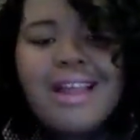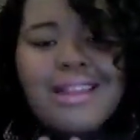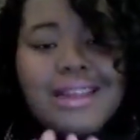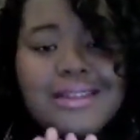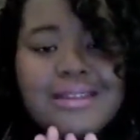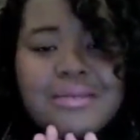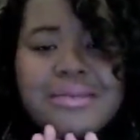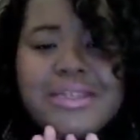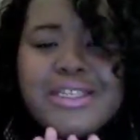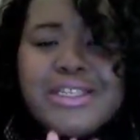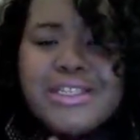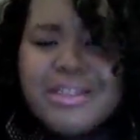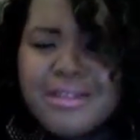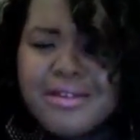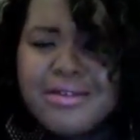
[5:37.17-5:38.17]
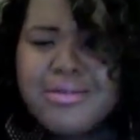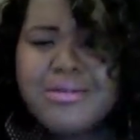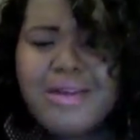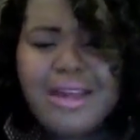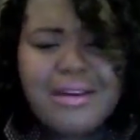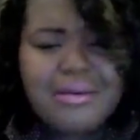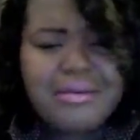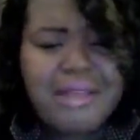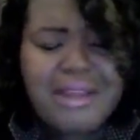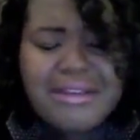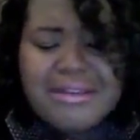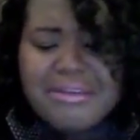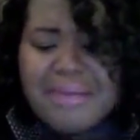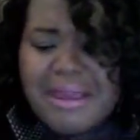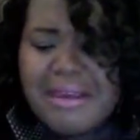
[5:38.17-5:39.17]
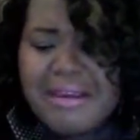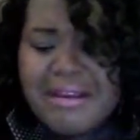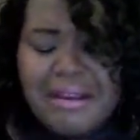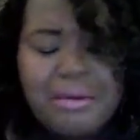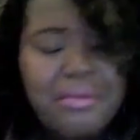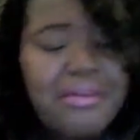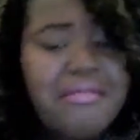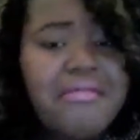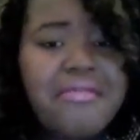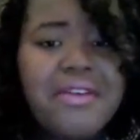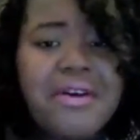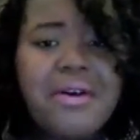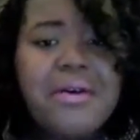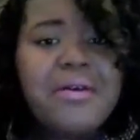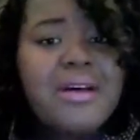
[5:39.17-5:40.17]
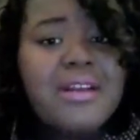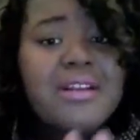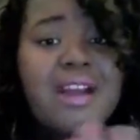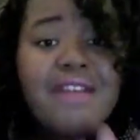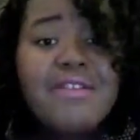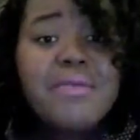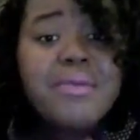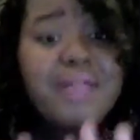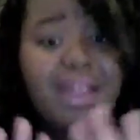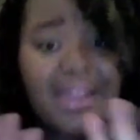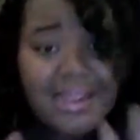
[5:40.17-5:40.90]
I like to be gentle. I don't like to make anyone feel uncomfortable.